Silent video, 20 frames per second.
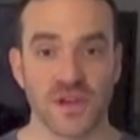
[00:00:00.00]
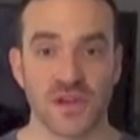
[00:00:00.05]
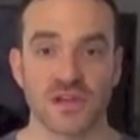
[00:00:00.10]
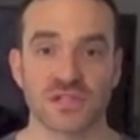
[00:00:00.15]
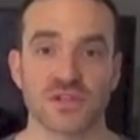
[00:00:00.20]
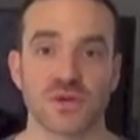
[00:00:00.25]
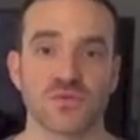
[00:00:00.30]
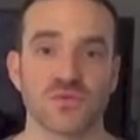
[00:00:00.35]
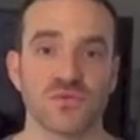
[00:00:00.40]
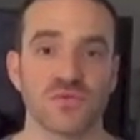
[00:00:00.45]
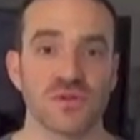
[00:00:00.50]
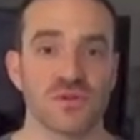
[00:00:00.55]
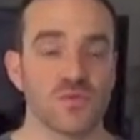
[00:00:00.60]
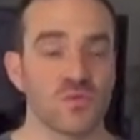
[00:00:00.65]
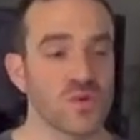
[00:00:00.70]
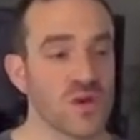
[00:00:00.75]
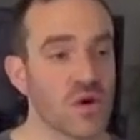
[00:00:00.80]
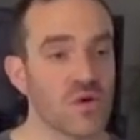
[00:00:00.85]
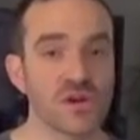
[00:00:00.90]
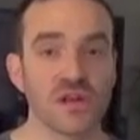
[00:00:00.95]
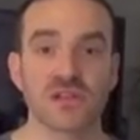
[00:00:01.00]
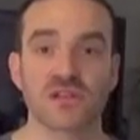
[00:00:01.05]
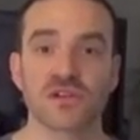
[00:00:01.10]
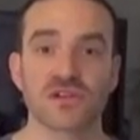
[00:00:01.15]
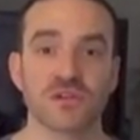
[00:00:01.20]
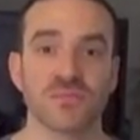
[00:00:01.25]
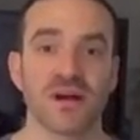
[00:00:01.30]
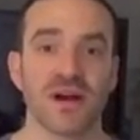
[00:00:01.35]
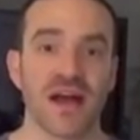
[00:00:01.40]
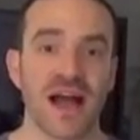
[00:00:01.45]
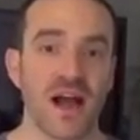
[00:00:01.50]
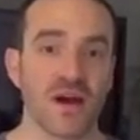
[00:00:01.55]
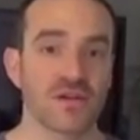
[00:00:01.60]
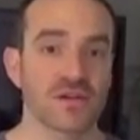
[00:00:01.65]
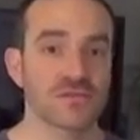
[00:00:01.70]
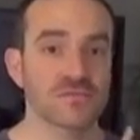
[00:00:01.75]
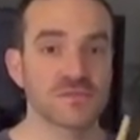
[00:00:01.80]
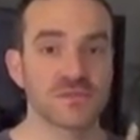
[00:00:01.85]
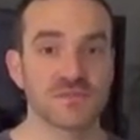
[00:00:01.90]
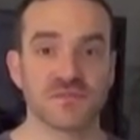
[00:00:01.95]
So we already learned about how
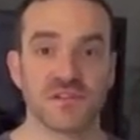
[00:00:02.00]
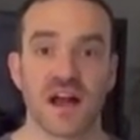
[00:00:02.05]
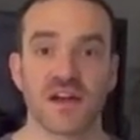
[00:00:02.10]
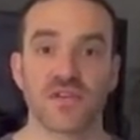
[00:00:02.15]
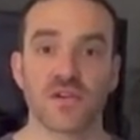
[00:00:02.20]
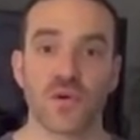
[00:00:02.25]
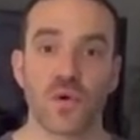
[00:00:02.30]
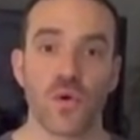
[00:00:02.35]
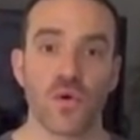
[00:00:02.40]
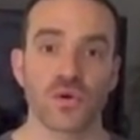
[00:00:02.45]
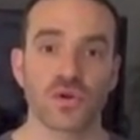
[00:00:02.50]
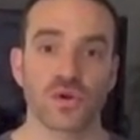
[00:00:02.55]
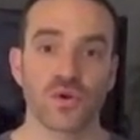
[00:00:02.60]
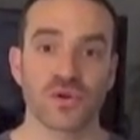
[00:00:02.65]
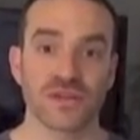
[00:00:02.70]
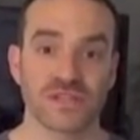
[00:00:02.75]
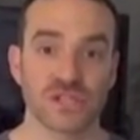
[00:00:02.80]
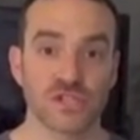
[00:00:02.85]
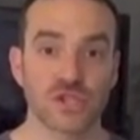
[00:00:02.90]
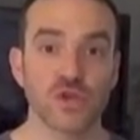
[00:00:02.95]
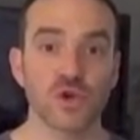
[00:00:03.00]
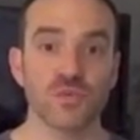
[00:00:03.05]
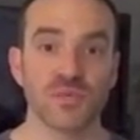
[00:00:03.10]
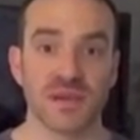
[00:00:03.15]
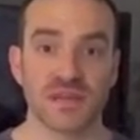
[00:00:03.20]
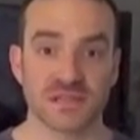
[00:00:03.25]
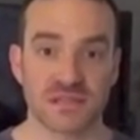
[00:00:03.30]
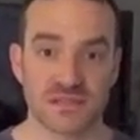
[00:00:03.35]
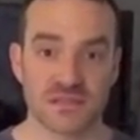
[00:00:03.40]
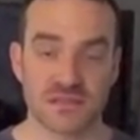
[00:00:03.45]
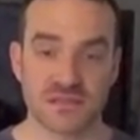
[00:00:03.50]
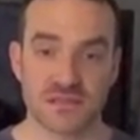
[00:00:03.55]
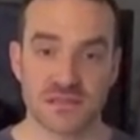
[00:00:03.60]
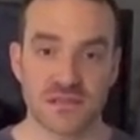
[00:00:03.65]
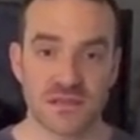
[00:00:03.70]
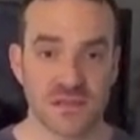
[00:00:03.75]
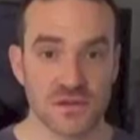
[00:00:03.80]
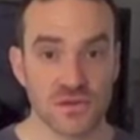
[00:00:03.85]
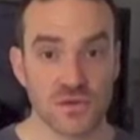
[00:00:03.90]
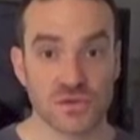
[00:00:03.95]
to divide the quarter note into two pieces.
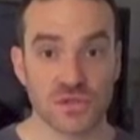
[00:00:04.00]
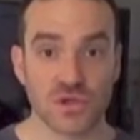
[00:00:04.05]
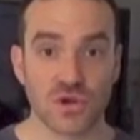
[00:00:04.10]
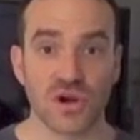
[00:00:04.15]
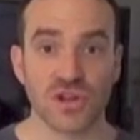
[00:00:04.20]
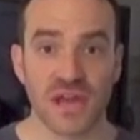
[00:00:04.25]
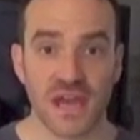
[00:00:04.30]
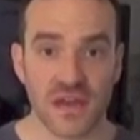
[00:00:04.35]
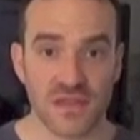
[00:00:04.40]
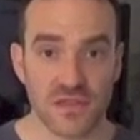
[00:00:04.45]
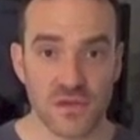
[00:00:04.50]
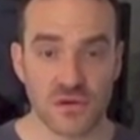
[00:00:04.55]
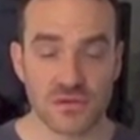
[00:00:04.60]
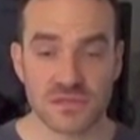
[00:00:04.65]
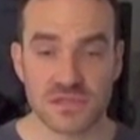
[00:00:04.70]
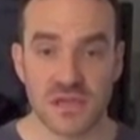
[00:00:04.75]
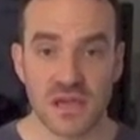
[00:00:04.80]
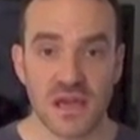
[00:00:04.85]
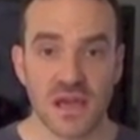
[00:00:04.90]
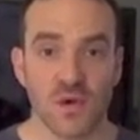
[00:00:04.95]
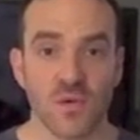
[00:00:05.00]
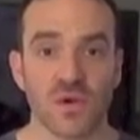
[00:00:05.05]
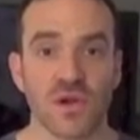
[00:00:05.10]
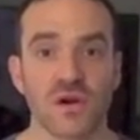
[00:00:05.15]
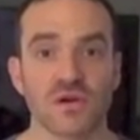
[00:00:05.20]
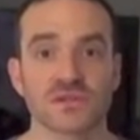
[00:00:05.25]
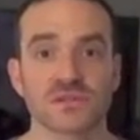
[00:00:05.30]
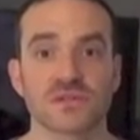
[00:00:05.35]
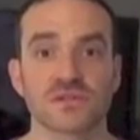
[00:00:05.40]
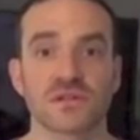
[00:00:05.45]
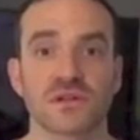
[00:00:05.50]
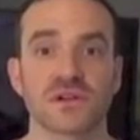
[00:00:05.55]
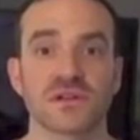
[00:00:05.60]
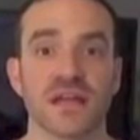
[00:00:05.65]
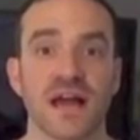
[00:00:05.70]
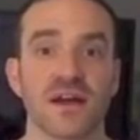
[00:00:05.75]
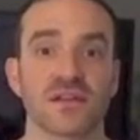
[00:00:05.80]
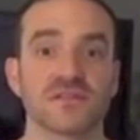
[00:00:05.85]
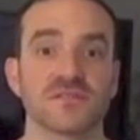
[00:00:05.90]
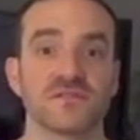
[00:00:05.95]
Those are called eighth notes. We also learned
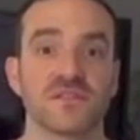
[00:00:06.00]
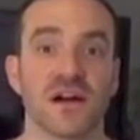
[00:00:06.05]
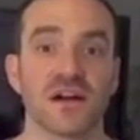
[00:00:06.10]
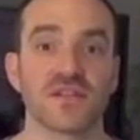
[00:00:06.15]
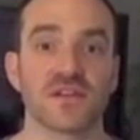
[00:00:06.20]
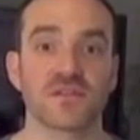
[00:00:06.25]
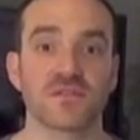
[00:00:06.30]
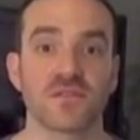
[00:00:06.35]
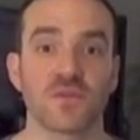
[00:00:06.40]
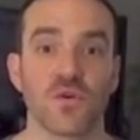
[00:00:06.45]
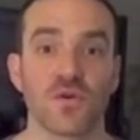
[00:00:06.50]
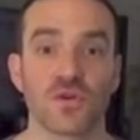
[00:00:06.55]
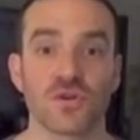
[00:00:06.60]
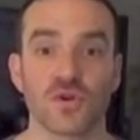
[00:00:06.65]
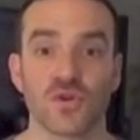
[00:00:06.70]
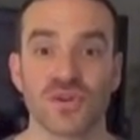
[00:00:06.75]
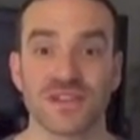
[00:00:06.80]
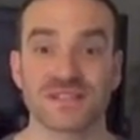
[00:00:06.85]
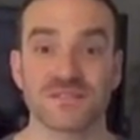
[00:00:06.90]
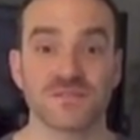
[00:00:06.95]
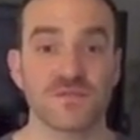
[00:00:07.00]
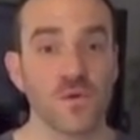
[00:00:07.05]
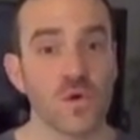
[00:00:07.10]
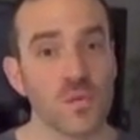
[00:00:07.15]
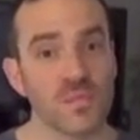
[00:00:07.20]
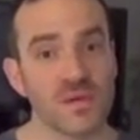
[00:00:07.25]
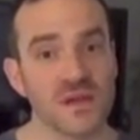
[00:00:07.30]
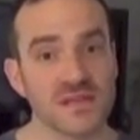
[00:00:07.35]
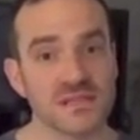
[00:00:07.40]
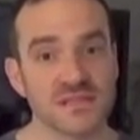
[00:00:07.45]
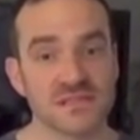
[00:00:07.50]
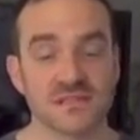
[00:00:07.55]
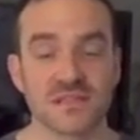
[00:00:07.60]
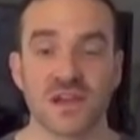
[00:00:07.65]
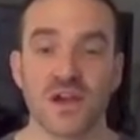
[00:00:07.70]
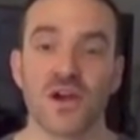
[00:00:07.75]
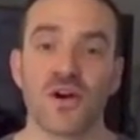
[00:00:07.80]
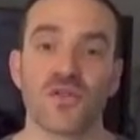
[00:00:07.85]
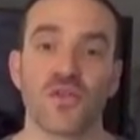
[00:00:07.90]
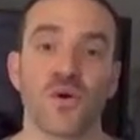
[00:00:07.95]
how to divide the quarter note into four pieces.
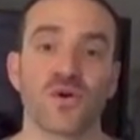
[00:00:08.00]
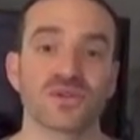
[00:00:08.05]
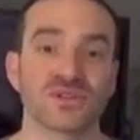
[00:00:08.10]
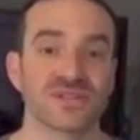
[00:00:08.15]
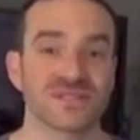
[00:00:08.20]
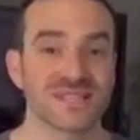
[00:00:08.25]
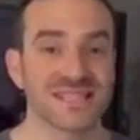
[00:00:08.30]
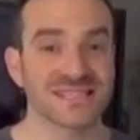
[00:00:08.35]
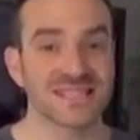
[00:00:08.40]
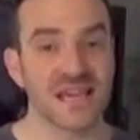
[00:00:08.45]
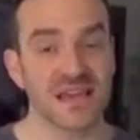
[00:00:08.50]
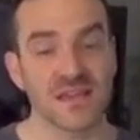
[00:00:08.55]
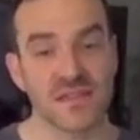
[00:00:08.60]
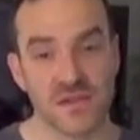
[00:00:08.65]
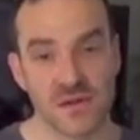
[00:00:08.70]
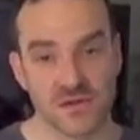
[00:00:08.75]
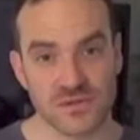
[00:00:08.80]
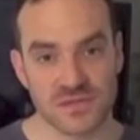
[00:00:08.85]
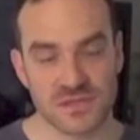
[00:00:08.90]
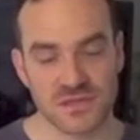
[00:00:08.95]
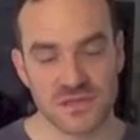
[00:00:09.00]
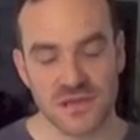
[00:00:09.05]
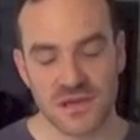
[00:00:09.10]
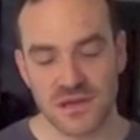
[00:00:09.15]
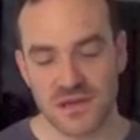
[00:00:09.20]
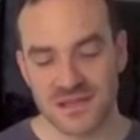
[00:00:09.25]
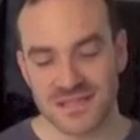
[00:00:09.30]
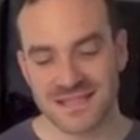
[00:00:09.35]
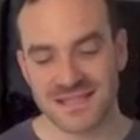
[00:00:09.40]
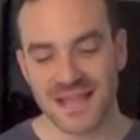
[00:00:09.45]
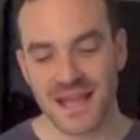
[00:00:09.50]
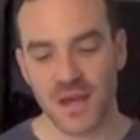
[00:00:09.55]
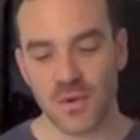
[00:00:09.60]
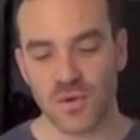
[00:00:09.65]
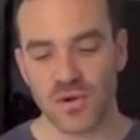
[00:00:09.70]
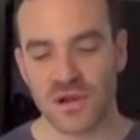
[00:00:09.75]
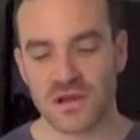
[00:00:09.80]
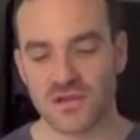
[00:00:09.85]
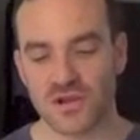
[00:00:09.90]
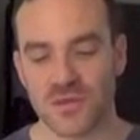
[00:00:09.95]
Those are 16th notes. Today
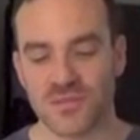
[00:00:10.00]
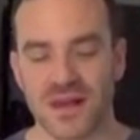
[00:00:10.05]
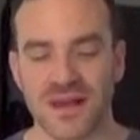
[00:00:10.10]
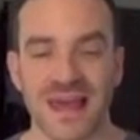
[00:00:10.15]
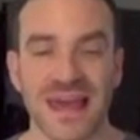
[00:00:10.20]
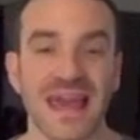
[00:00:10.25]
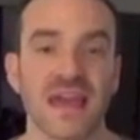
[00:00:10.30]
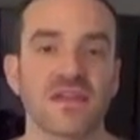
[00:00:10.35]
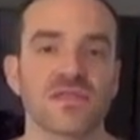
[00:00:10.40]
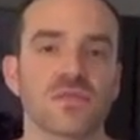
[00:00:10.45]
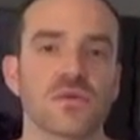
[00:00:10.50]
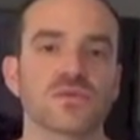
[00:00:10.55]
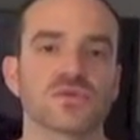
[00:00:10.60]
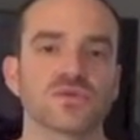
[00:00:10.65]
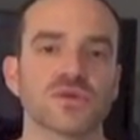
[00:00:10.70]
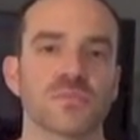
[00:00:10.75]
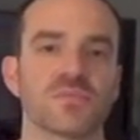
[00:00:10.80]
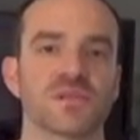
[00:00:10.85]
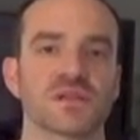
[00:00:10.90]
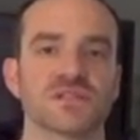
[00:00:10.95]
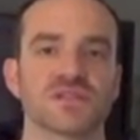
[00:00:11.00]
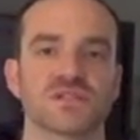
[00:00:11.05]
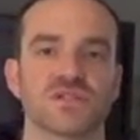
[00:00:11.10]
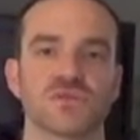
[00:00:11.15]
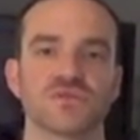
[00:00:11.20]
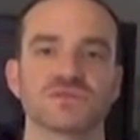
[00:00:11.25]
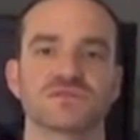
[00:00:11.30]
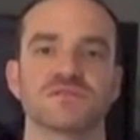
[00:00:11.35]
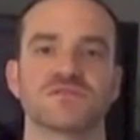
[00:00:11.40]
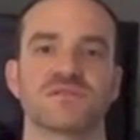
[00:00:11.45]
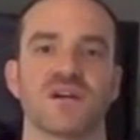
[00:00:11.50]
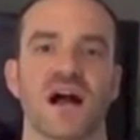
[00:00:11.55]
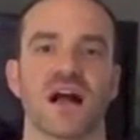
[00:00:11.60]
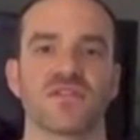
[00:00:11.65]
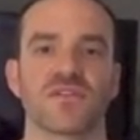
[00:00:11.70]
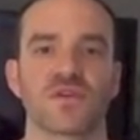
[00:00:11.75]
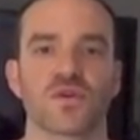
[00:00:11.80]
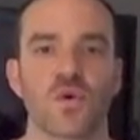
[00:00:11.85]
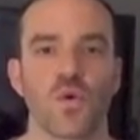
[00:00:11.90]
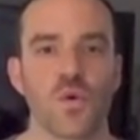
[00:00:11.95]
we're going to learn about eighth note triplets. Those divide
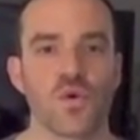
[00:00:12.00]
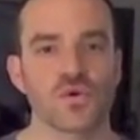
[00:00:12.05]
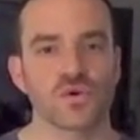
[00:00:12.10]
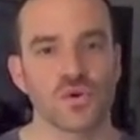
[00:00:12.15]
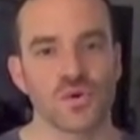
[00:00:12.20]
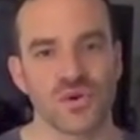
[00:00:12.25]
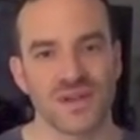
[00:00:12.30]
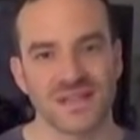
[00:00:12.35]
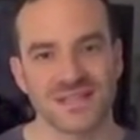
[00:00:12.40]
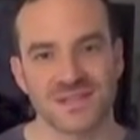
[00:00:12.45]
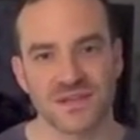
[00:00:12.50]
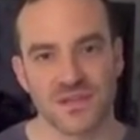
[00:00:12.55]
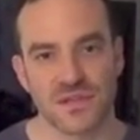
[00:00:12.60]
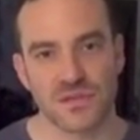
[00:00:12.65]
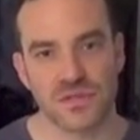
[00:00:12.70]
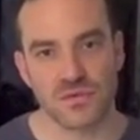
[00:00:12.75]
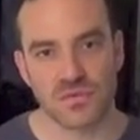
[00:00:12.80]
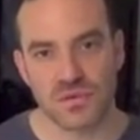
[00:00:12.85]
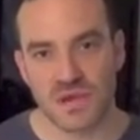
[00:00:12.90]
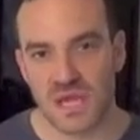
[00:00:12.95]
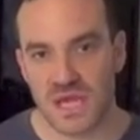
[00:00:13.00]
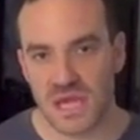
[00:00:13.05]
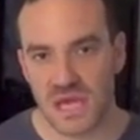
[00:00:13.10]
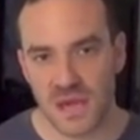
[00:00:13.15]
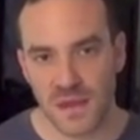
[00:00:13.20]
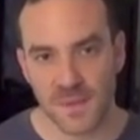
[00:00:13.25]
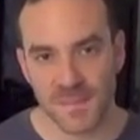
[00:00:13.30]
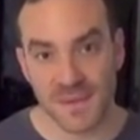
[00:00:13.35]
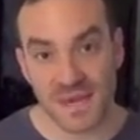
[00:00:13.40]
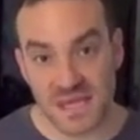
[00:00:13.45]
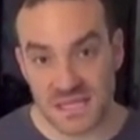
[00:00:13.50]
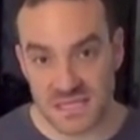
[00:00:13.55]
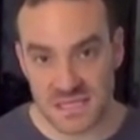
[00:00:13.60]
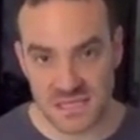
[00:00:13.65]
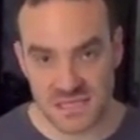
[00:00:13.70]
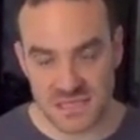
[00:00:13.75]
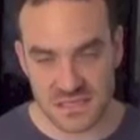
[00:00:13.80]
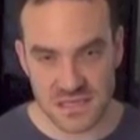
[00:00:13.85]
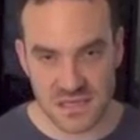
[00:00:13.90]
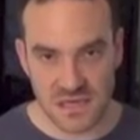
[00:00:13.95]
the quarter note into three
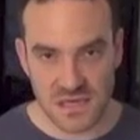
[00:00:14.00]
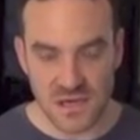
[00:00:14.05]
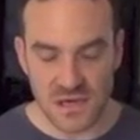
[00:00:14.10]
pieces.